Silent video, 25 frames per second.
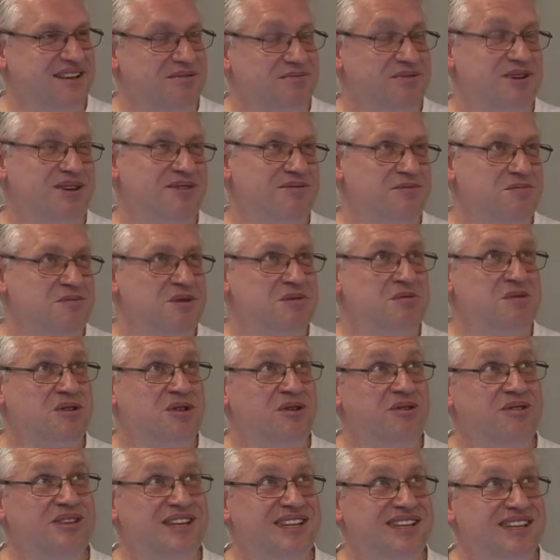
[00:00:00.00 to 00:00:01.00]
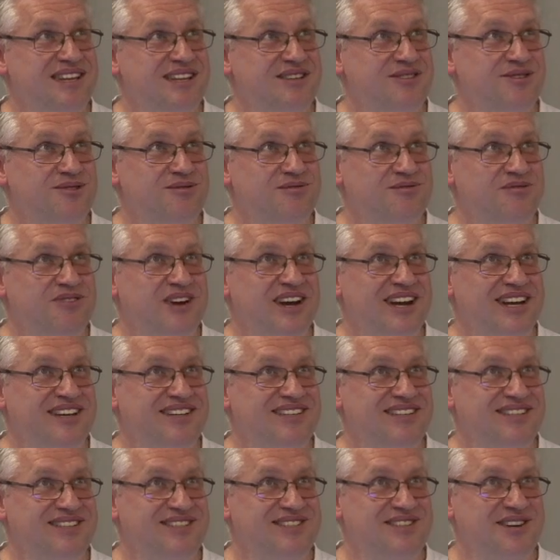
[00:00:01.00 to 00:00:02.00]
we, we will only need to
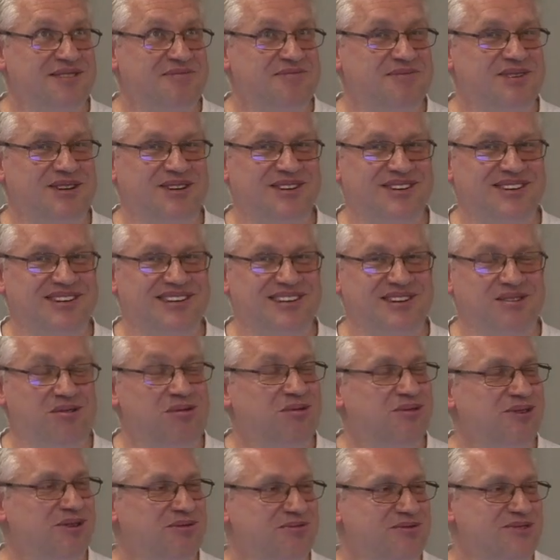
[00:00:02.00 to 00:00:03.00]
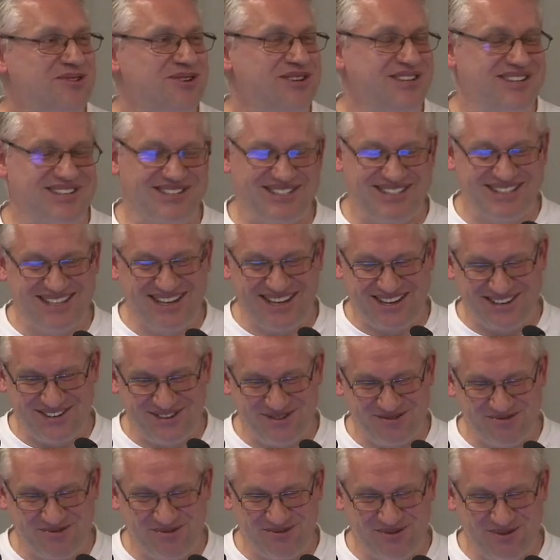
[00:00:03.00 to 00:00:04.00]
find some uh, older workers there
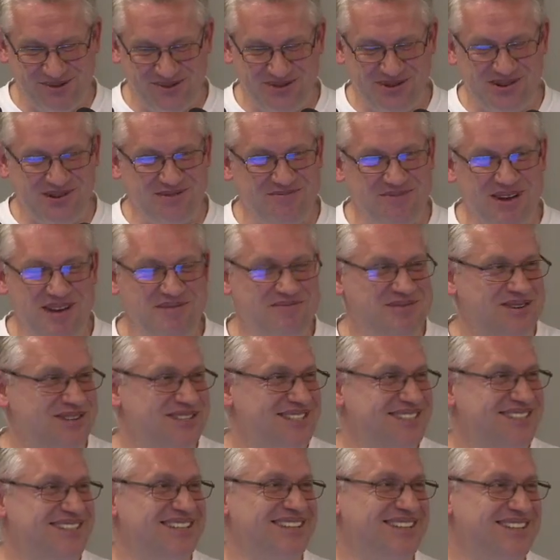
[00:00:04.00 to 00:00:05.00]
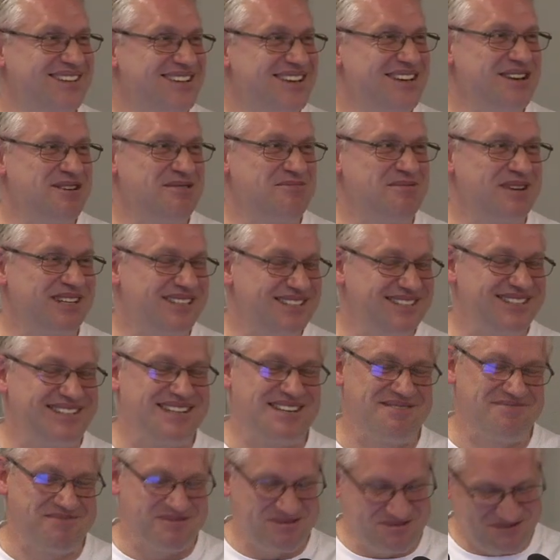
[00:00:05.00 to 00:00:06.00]
who, who remember still what
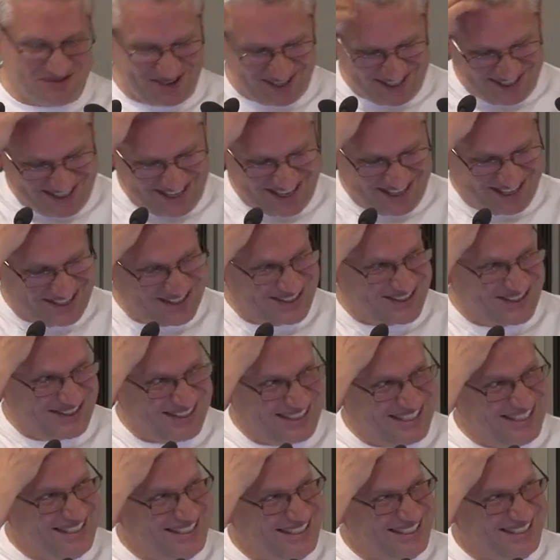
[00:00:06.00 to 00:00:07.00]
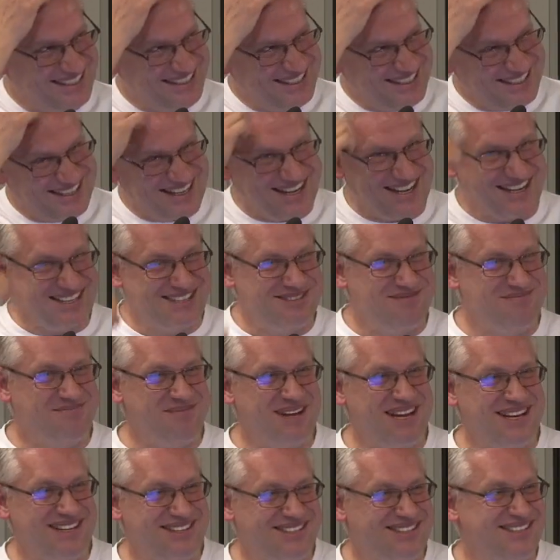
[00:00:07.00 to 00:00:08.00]
TIM was actually at
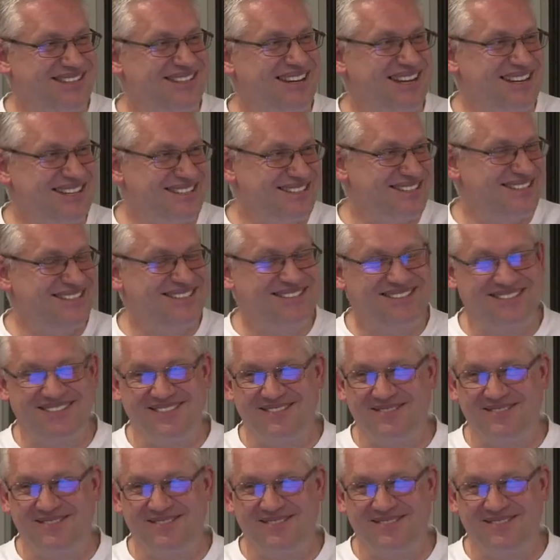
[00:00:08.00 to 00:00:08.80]
back in the days.